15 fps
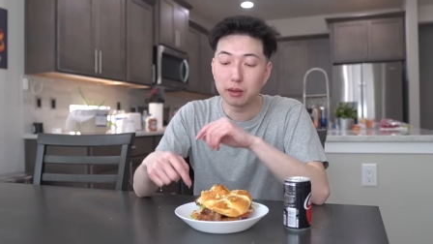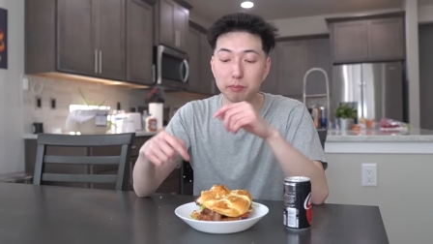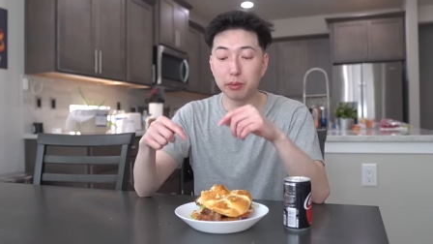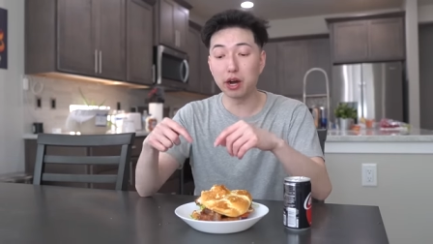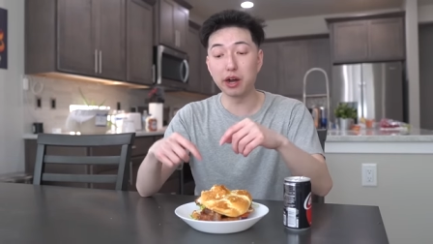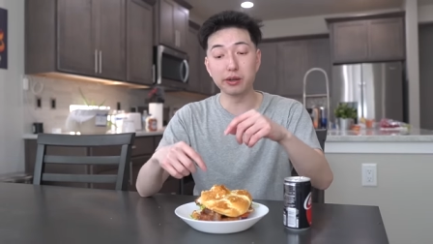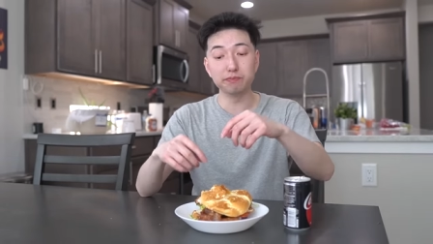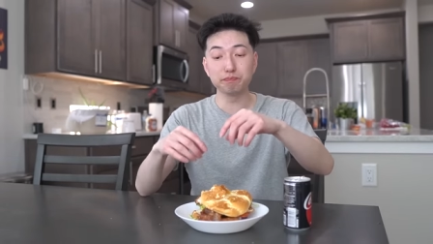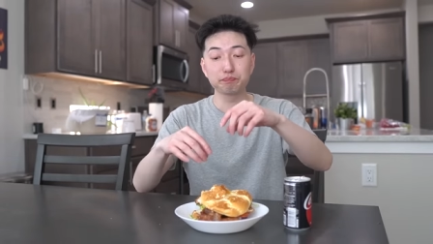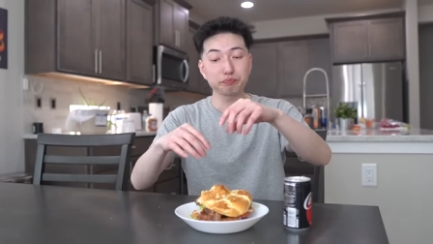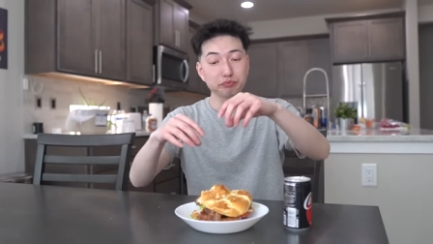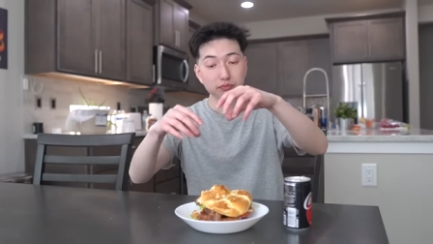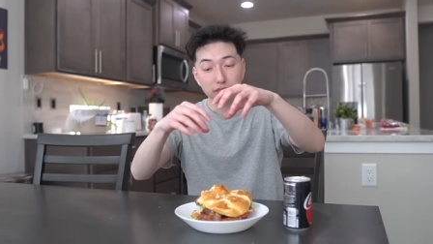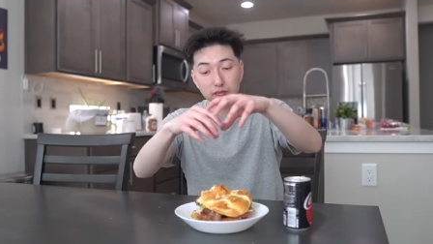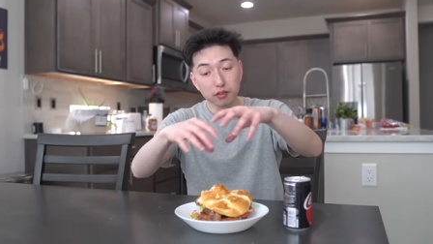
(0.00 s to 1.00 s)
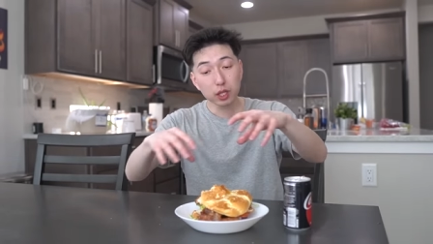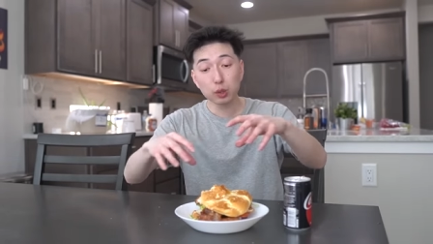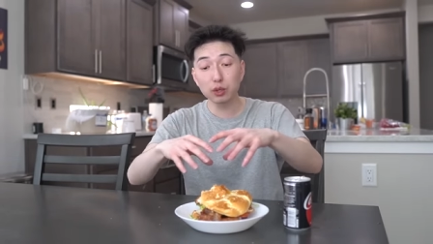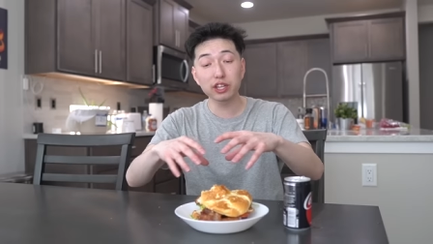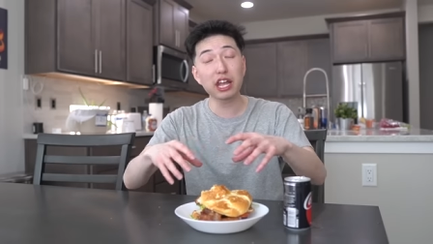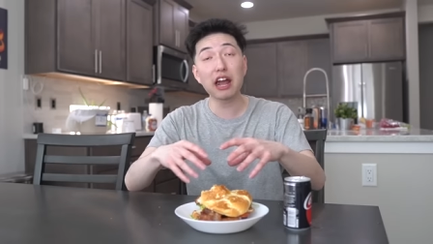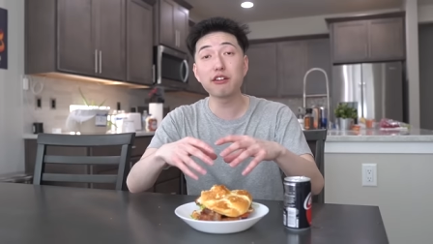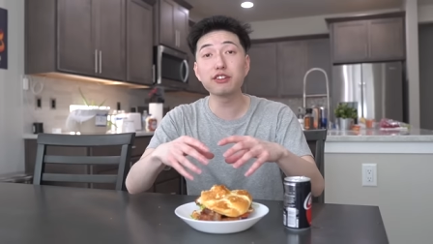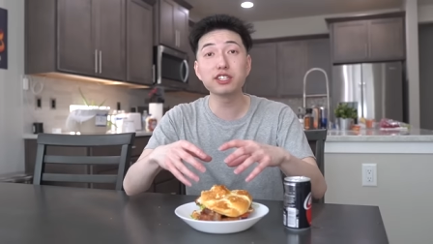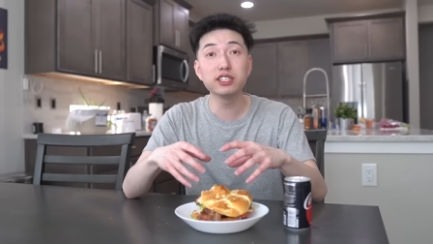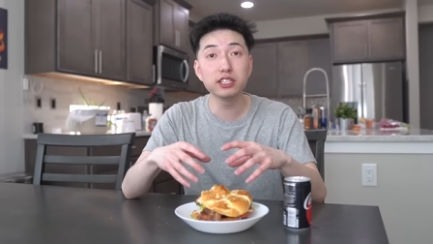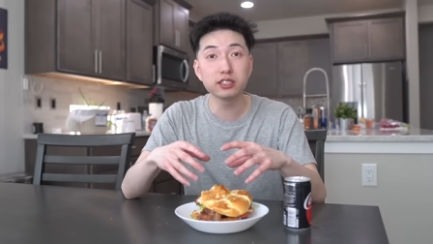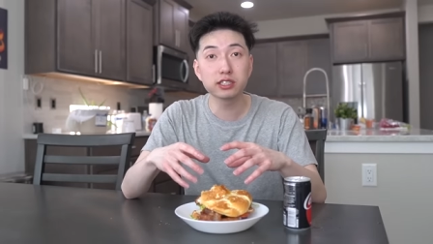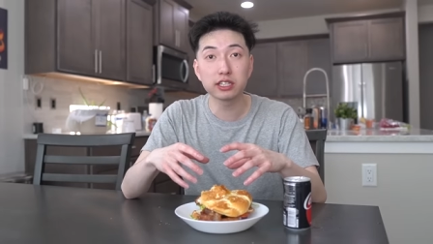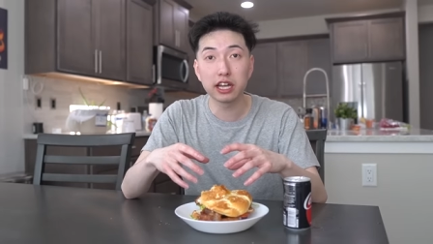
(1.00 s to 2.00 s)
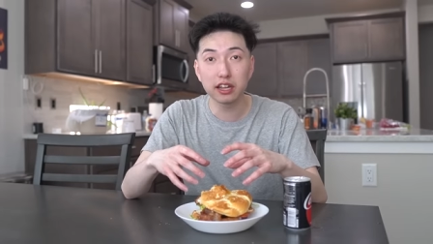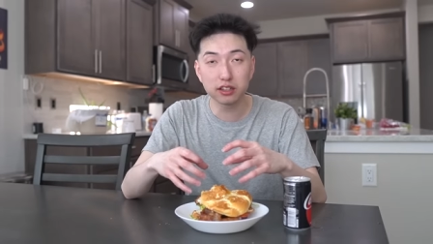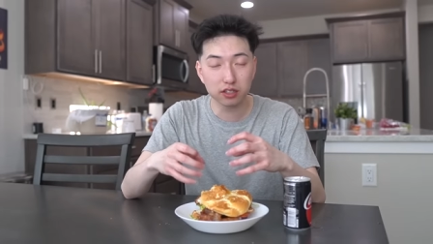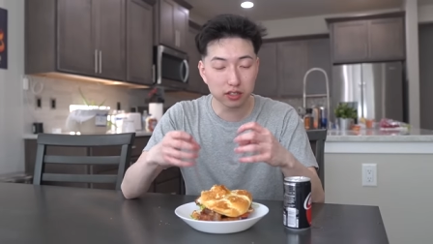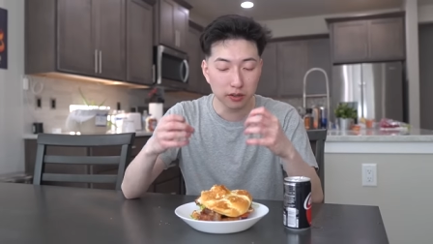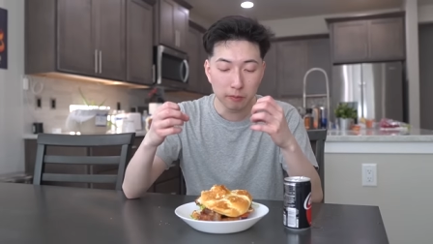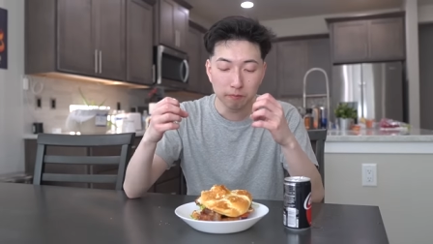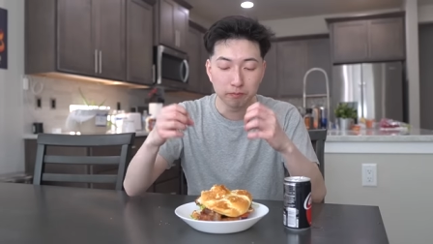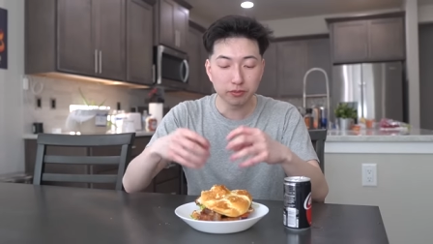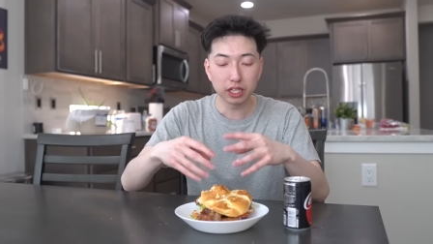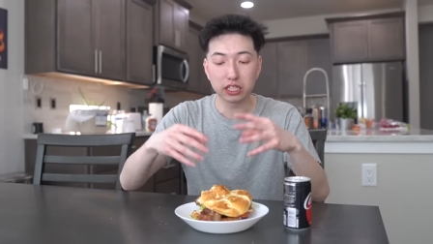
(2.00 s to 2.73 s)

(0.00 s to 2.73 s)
but with everything together,